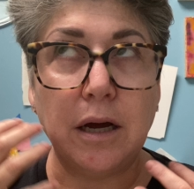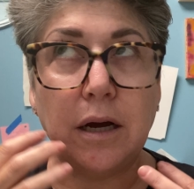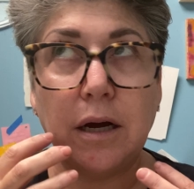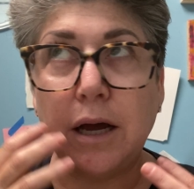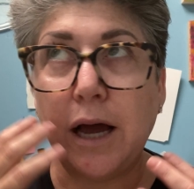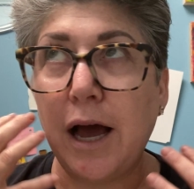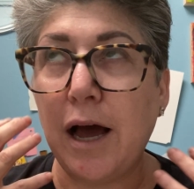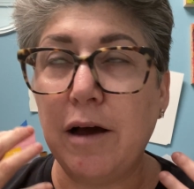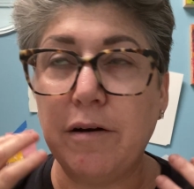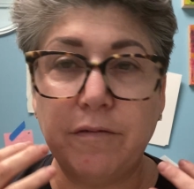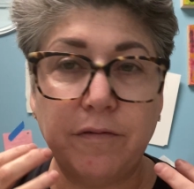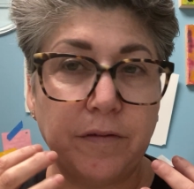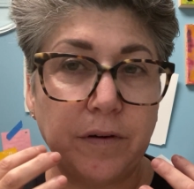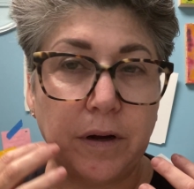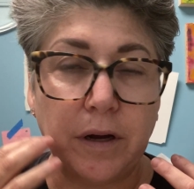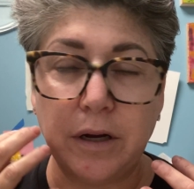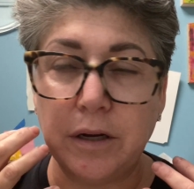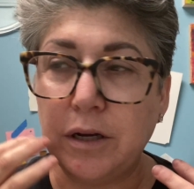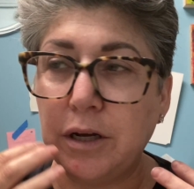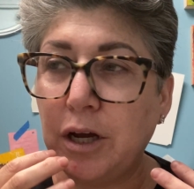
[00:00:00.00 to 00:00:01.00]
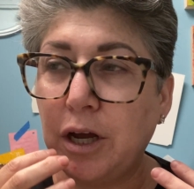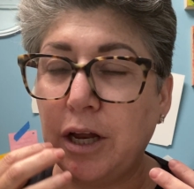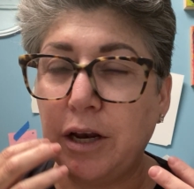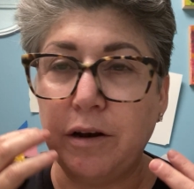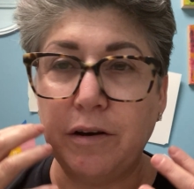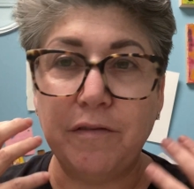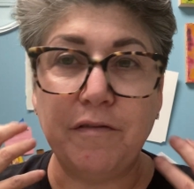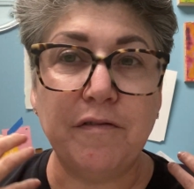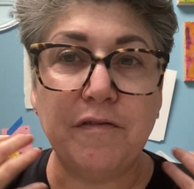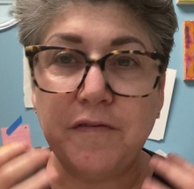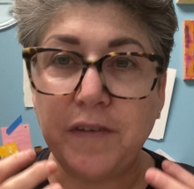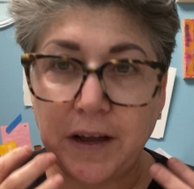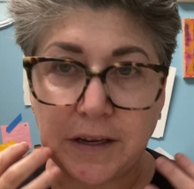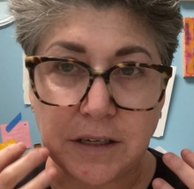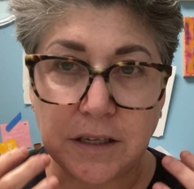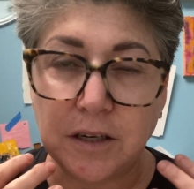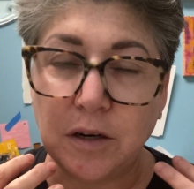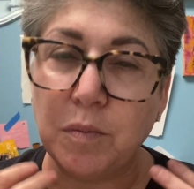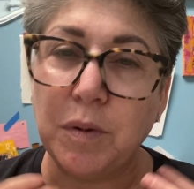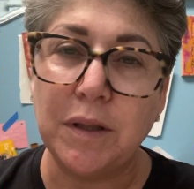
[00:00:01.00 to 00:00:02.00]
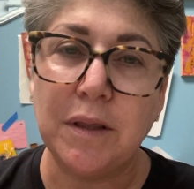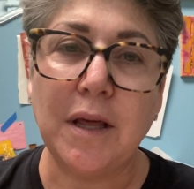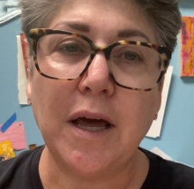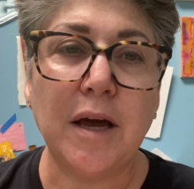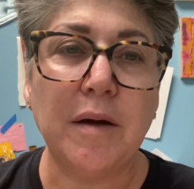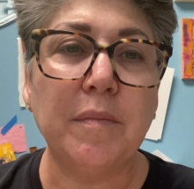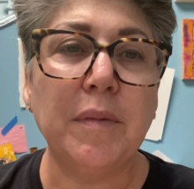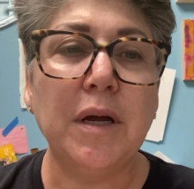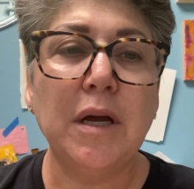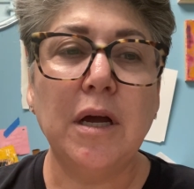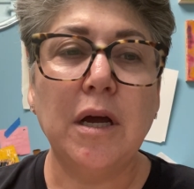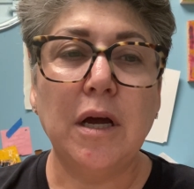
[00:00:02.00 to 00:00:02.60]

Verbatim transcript: have infested with them,